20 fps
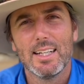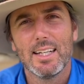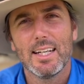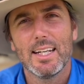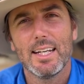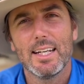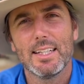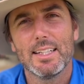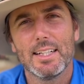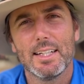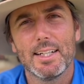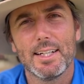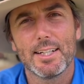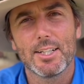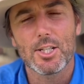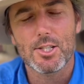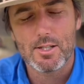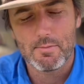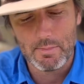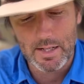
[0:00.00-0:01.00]
And I
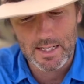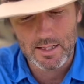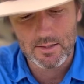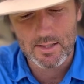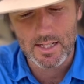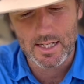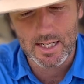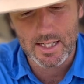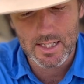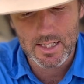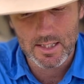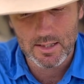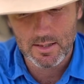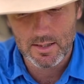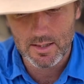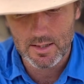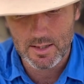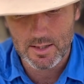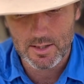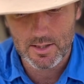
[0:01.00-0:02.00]
got some mail today.
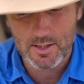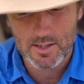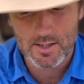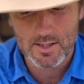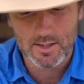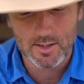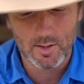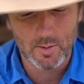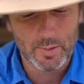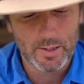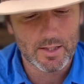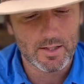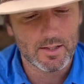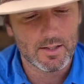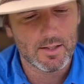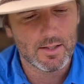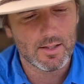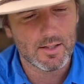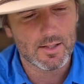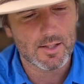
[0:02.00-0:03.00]
I was a little bit
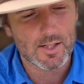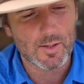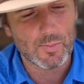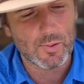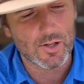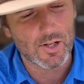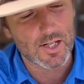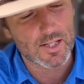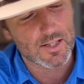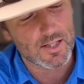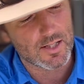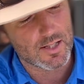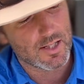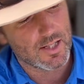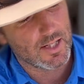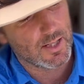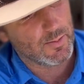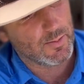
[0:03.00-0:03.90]
surprised to see